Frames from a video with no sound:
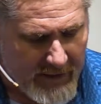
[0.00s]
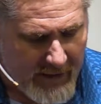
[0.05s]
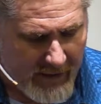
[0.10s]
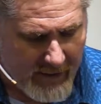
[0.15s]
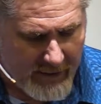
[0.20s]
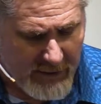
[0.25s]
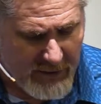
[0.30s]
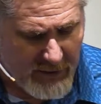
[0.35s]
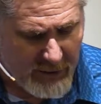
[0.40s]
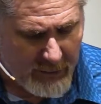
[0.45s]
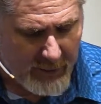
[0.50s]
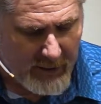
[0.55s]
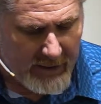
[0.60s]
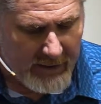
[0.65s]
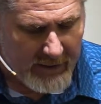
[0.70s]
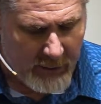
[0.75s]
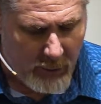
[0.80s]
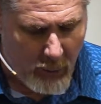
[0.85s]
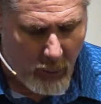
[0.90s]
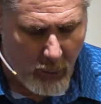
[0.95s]
down the
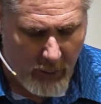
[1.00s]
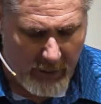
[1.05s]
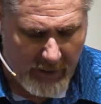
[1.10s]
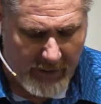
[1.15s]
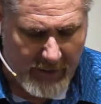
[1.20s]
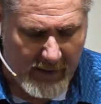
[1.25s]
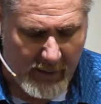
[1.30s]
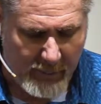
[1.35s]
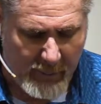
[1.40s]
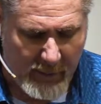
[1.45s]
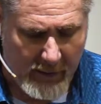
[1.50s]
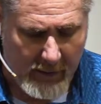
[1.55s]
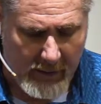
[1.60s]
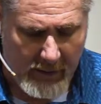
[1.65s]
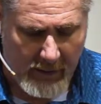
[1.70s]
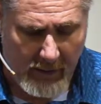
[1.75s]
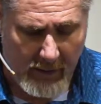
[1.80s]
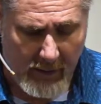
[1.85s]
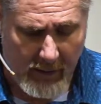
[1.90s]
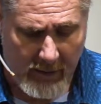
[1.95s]
street and cornered them uh,
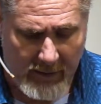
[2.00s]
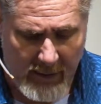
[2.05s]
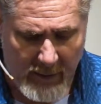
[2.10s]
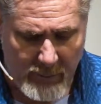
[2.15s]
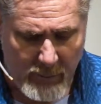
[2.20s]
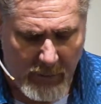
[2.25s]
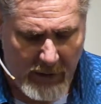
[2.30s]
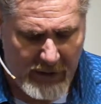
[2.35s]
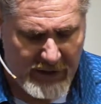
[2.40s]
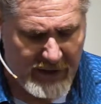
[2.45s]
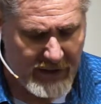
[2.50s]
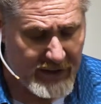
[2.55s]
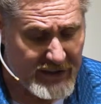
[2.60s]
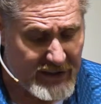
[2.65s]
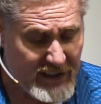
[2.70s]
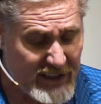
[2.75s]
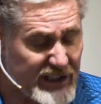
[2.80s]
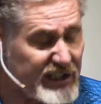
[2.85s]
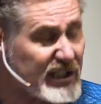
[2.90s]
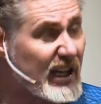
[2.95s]
and then
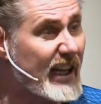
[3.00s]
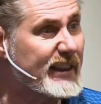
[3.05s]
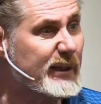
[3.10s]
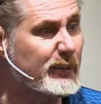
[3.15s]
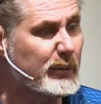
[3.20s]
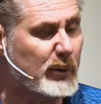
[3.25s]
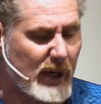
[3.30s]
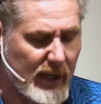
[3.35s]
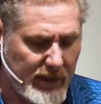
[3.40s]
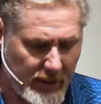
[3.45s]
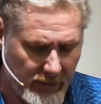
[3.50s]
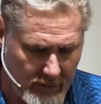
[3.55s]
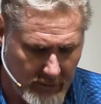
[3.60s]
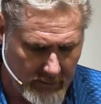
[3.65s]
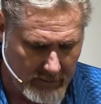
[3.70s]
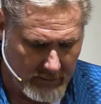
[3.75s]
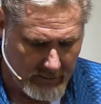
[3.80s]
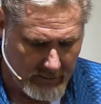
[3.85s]
mercilessly shot the brother